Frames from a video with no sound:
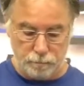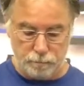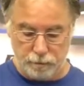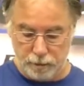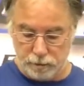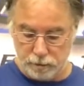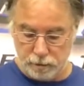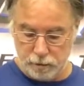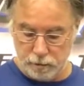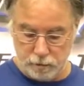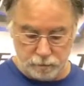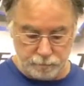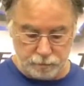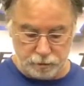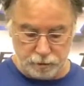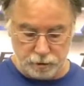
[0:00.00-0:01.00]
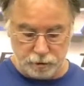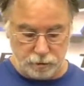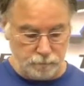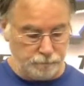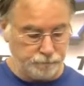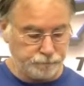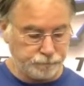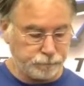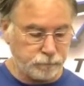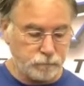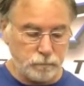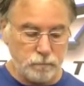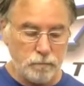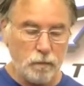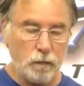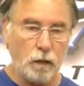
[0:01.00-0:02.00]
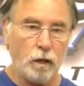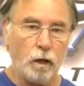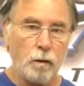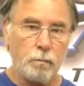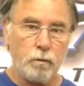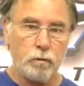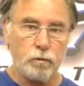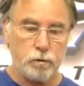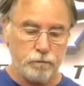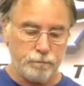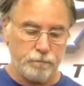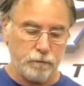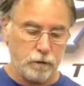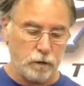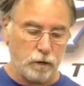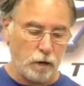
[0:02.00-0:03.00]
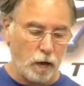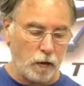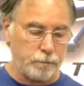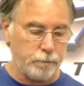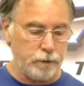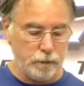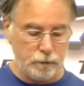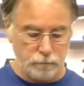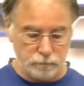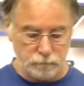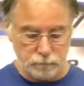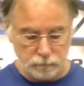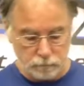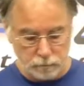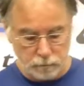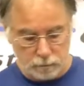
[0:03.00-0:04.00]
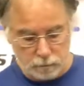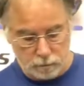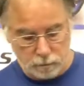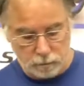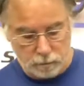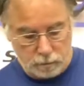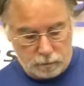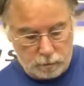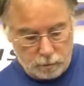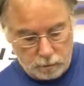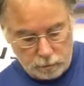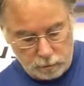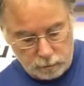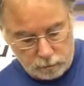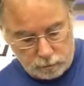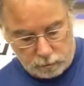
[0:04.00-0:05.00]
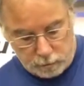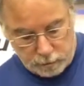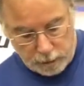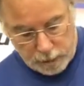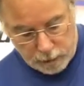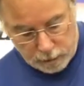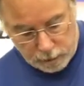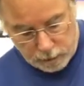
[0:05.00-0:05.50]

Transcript: place it in this position, pull your lock pin, slide